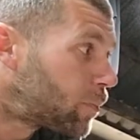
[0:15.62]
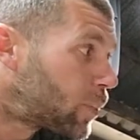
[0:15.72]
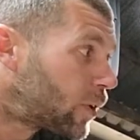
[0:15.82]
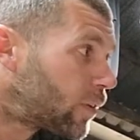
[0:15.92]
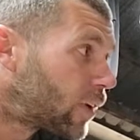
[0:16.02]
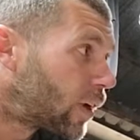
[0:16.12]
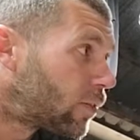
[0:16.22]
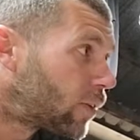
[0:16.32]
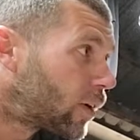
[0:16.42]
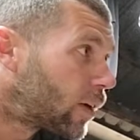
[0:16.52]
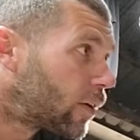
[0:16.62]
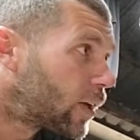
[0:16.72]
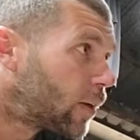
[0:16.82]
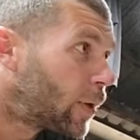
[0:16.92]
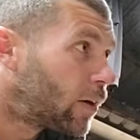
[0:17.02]
Pretty satisfied how
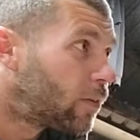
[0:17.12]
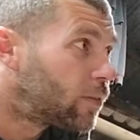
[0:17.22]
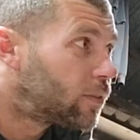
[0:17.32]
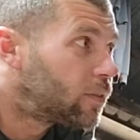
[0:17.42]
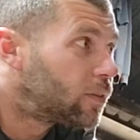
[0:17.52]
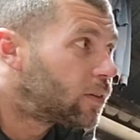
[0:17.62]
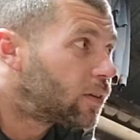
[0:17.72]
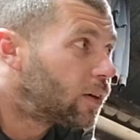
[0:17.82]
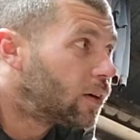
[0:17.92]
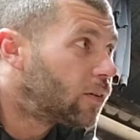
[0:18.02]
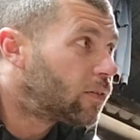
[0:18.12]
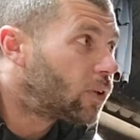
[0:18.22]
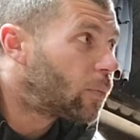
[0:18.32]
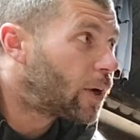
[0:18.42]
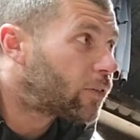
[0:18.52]
it came out.
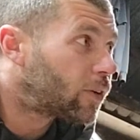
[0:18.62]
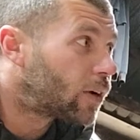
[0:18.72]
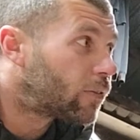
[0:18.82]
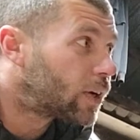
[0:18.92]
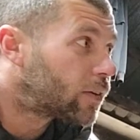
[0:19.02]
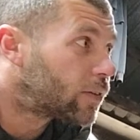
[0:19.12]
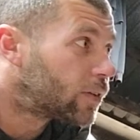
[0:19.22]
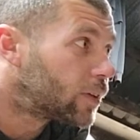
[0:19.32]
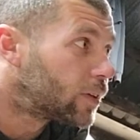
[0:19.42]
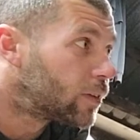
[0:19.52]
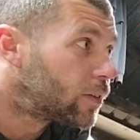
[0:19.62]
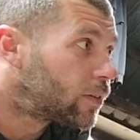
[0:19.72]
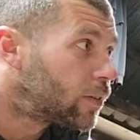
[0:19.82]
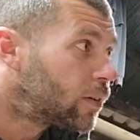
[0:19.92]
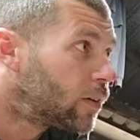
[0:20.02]
Flowmaster FX series
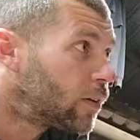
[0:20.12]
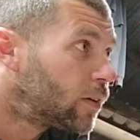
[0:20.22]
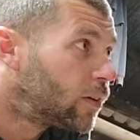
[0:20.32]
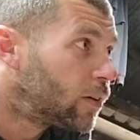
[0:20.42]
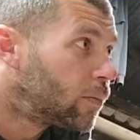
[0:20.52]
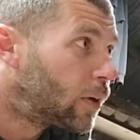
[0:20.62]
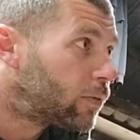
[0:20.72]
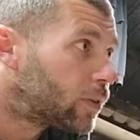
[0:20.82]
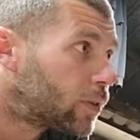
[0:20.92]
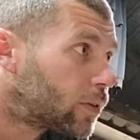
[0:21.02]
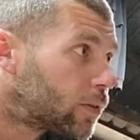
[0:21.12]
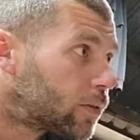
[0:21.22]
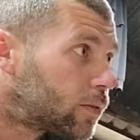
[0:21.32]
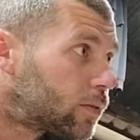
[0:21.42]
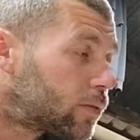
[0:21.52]
muffler.
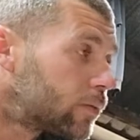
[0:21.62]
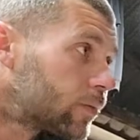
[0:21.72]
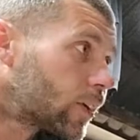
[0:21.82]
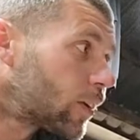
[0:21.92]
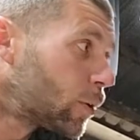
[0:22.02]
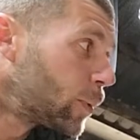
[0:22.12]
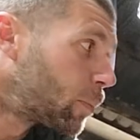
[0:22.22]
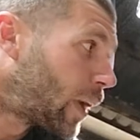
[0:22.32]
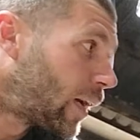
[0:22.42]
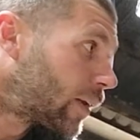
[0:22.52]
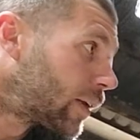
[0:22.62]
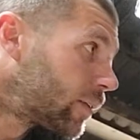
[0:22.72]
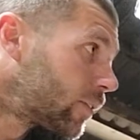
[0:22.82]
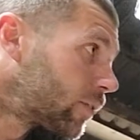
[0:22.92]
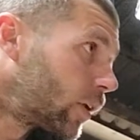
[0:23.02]
It's got a little bit of packing.
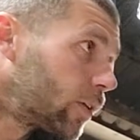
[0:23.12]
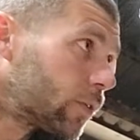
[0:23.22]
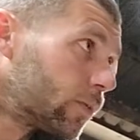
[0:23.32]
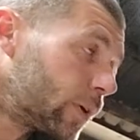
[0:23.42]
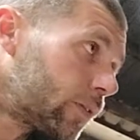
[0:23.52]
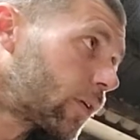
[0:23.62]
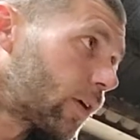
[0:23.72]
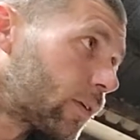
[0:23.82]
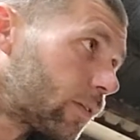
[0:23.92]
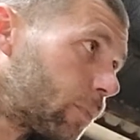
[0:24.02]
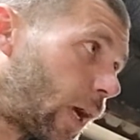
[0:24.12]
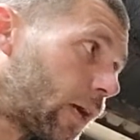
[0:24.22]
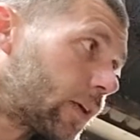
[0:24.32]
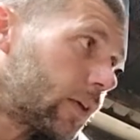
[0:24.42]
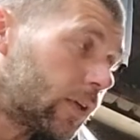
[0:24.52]
It's a straight through, but it's got some
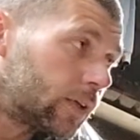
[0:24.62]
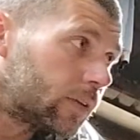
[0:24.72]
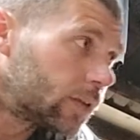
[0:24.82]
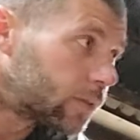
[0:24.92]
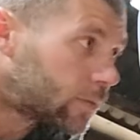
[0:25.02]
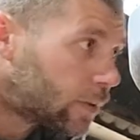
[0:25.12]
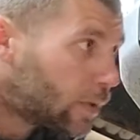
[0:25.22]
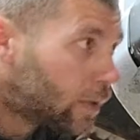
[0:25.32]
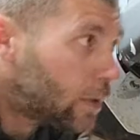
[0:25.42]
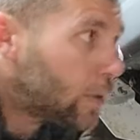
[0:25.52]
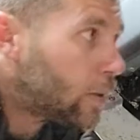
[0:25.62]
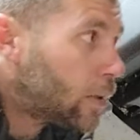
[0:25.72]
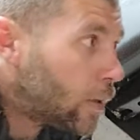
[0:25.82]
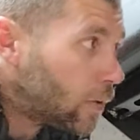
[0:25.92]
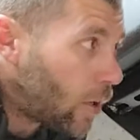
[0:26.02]
packing in it to
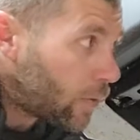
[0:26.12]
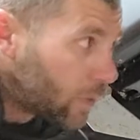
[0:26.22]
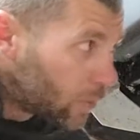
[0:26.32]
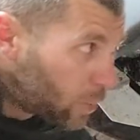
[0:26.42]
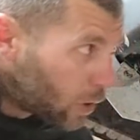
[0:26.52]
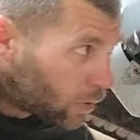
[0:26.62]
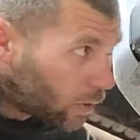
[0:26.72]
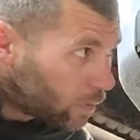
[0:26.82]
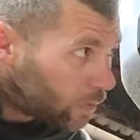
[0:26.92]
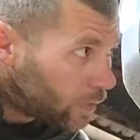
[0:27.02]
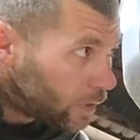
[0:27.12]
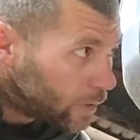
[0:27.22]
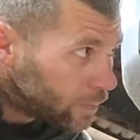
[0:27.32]
soften the blow, hopefully.